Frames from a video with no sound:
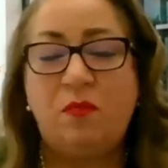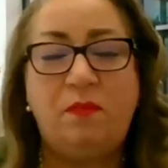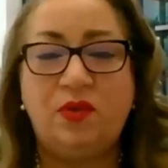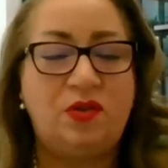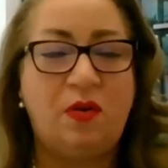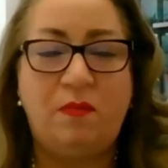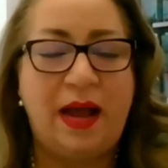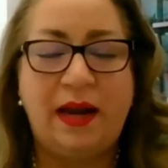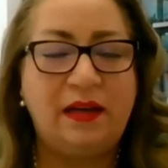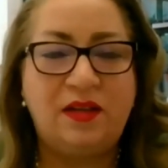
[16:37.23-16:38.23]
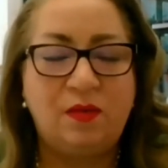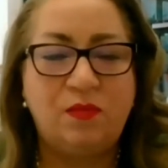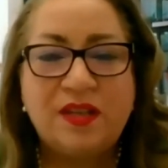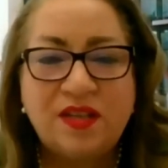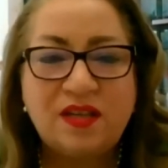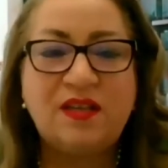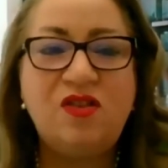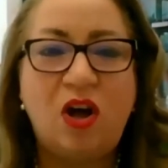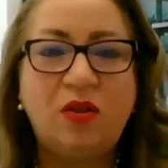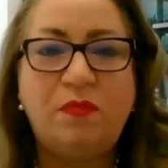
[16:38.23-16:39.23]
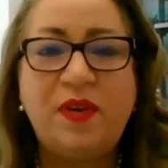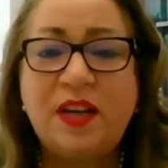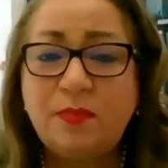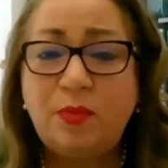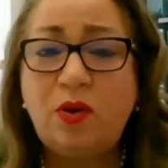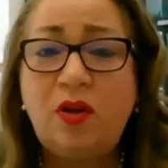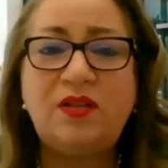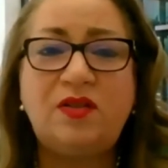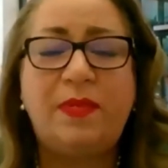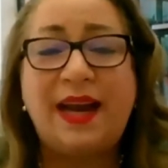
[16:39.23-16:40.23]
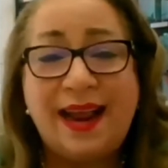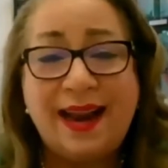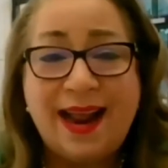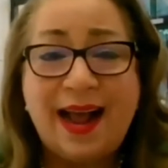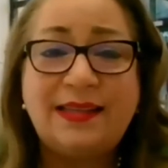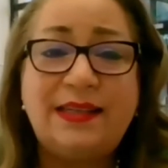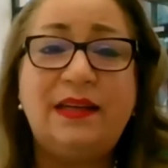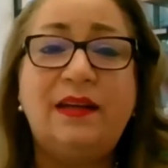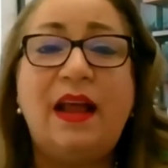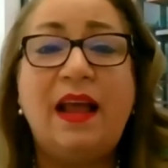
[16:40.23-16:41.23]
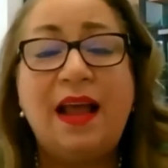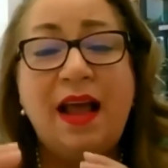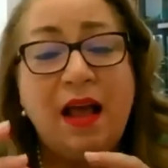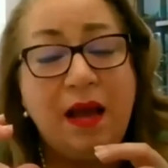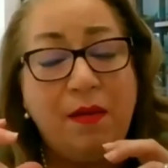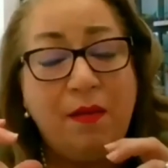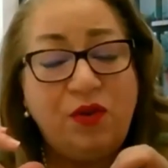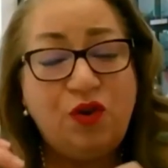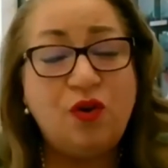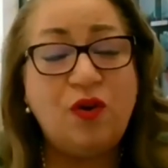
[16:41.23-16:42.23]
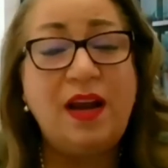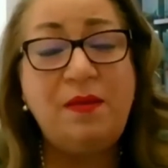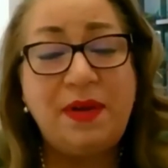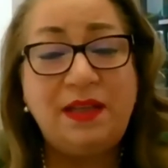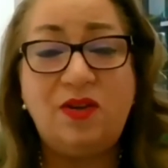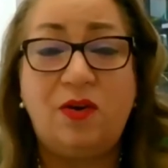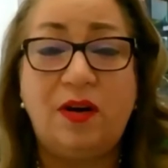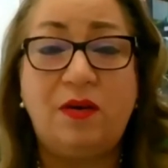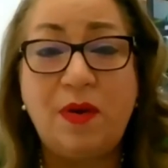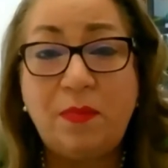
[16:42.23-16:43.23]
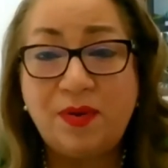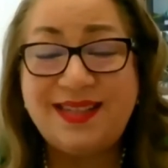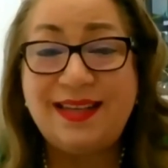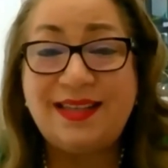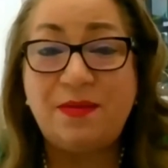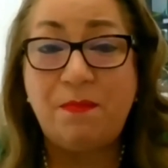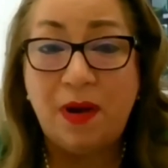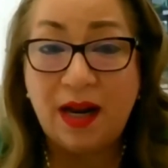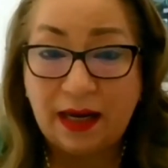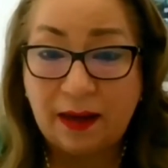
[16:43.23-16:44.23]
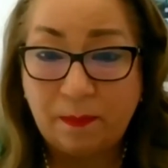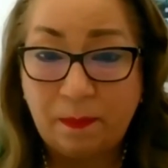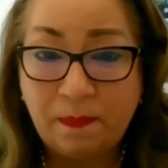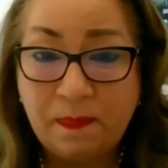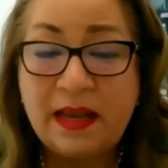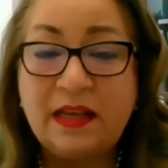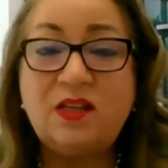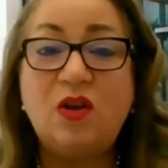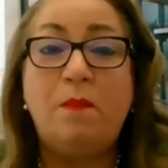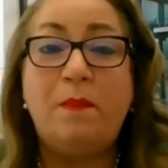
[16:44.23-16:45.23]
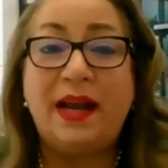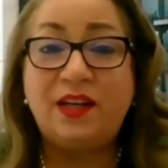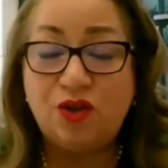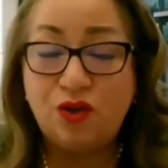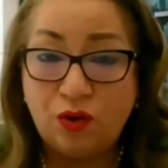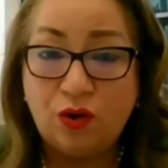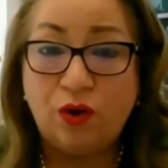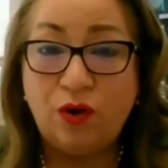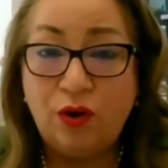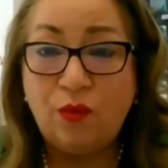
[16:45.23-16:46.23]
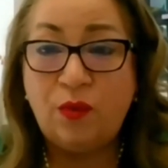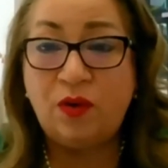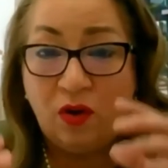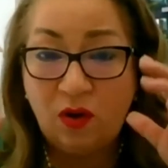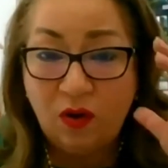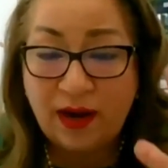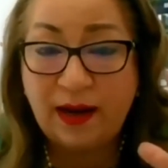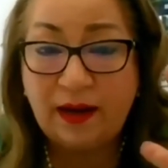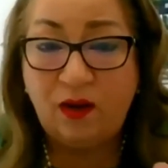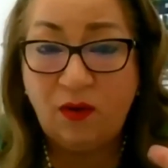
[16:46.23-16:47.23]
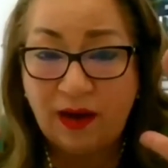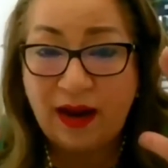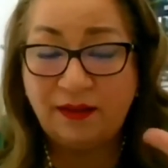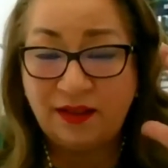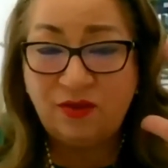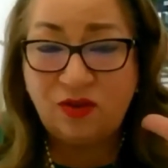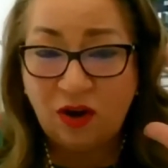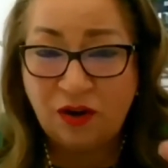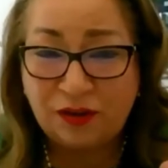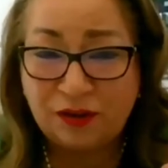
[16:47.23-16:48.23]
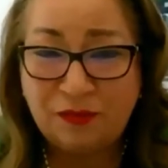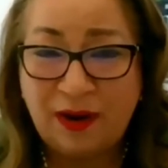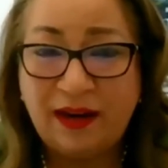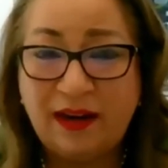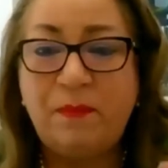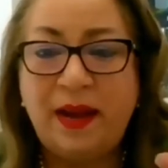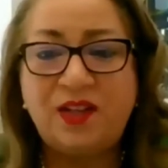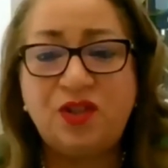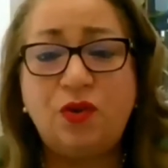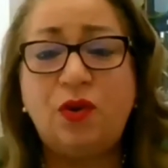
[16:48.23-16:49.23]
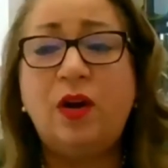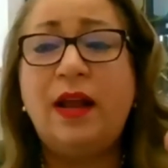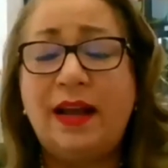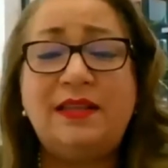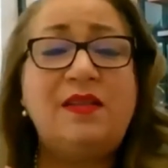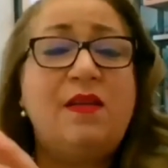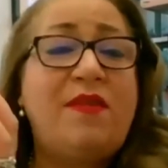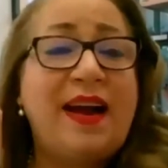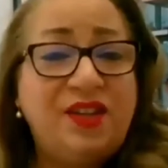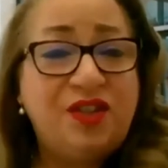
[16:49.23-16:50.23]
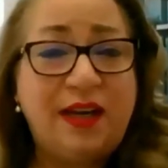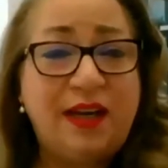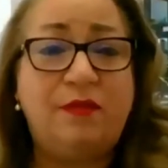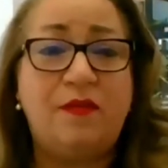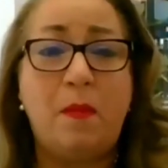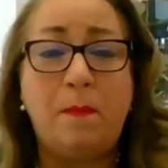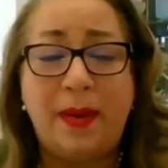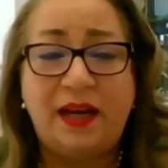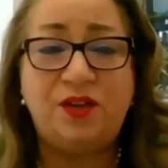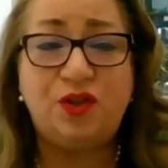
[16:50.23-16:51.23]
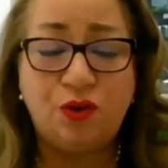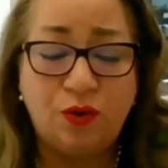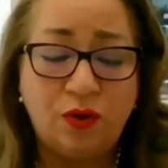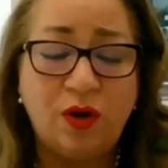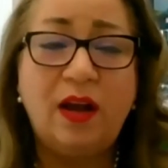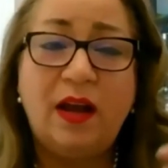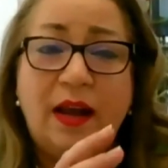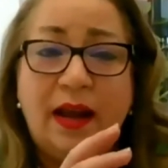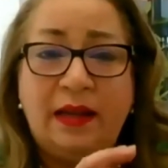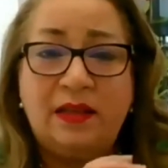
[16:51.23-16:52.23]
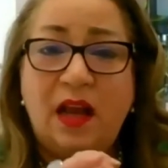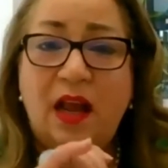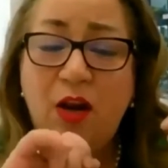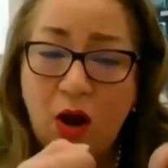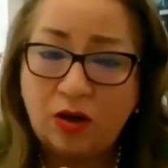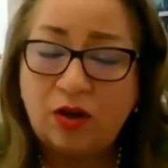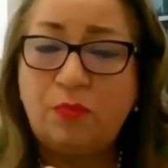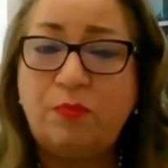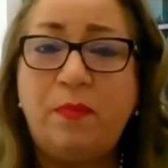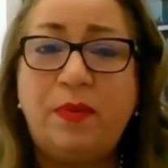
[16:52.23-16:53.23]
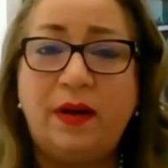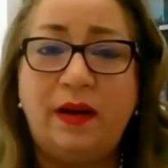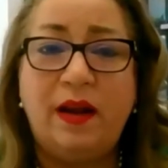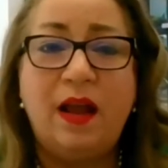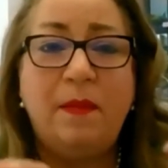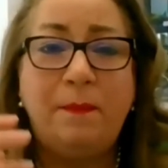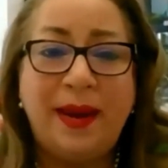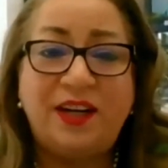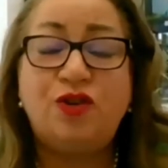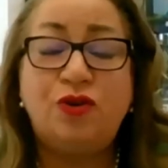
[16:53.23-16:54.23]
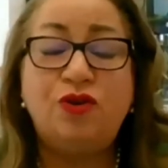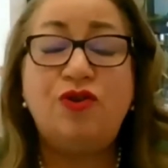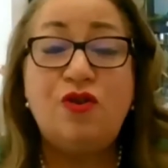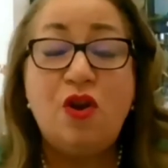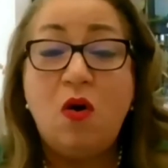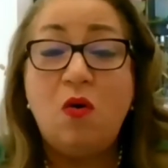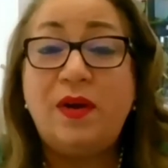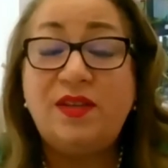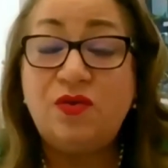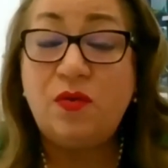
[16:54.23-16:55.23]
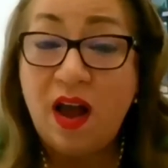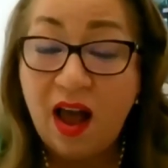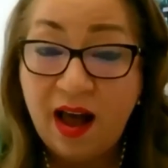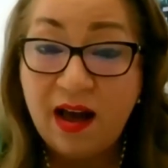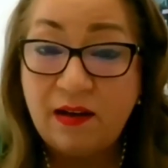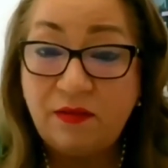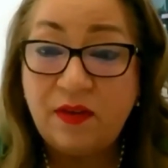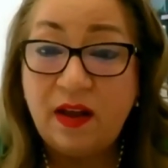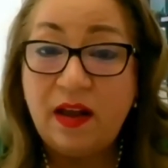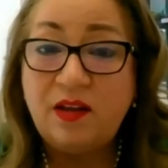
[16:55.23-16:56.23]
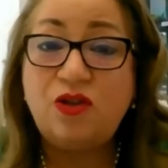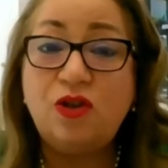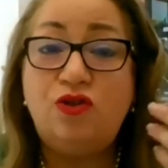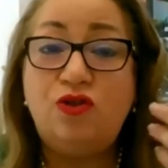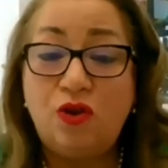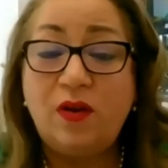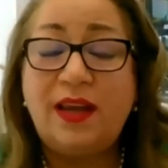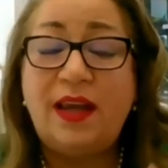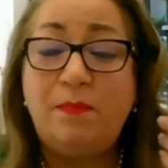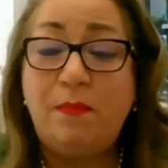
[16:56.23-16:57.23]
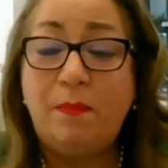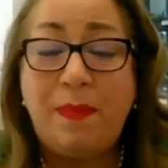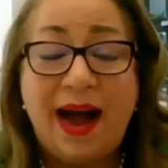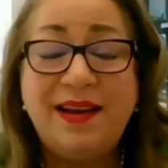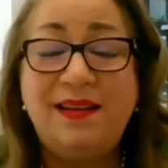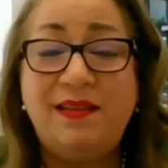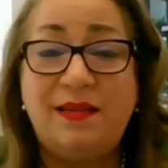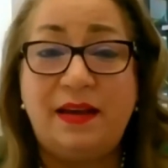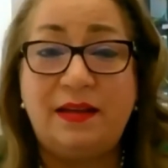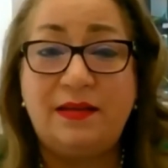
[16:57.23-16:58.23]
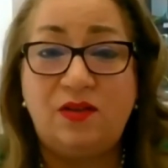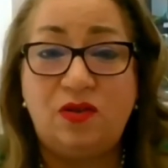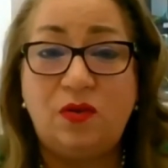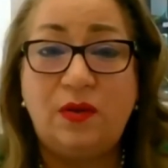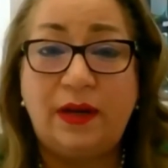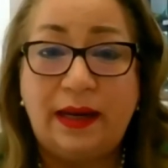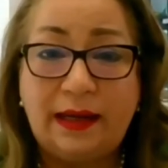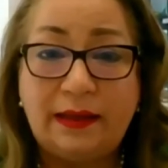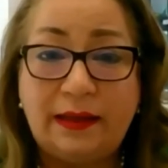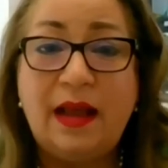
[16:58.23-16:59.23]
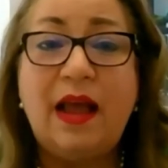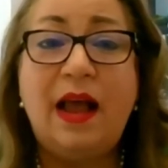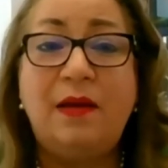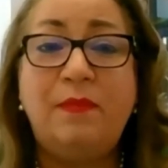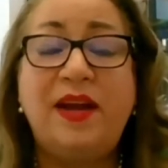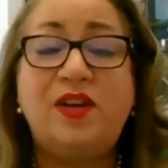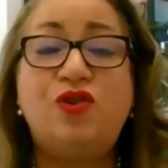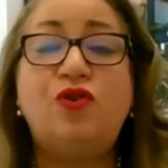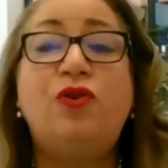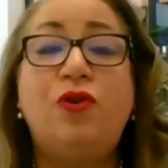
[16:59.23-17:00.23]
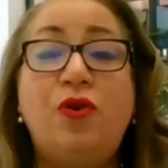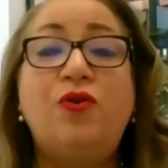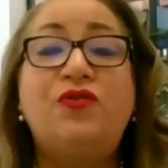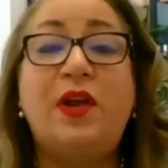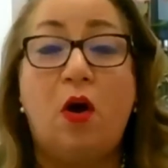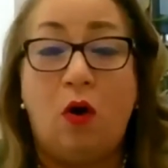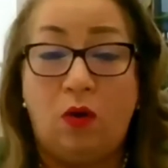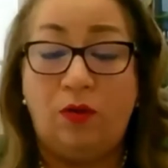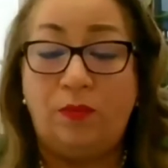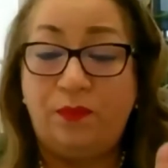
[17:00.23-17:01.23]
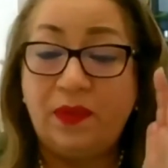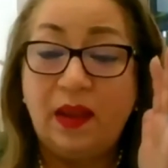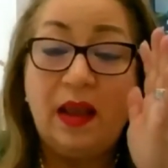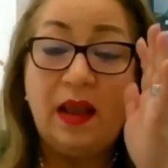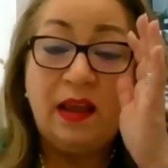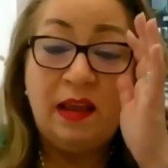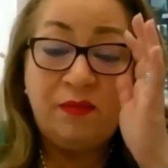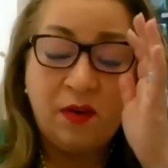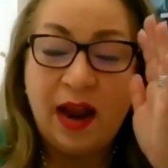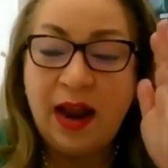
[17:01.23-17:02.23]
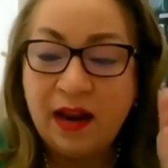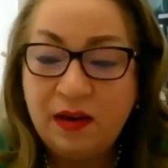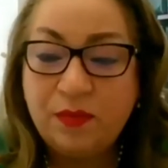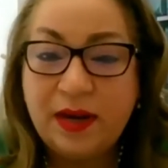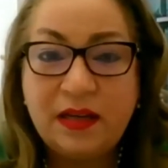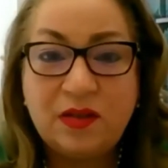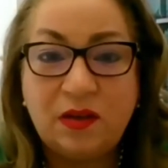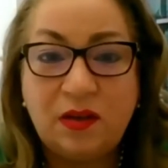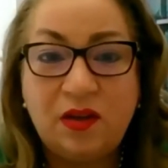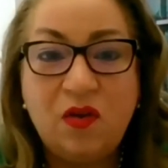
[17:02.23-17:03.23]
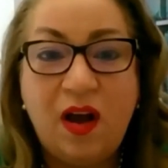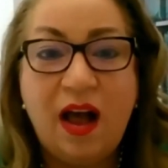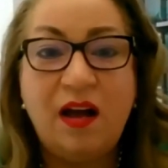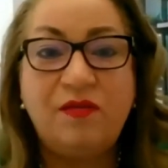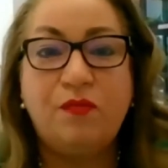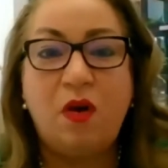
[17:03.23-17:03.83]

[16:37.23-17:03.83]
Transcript: somebody, it was just not visible and somebody had an accident. Your inventory represents money. So make sure when you look at it, look at dollars, right? Make sure it's in the right shelf. Make sure it's locked properly. Make sure you know what you have so you don't keep buying things that you don't need, and make sure you use it all. If for any reason you have raw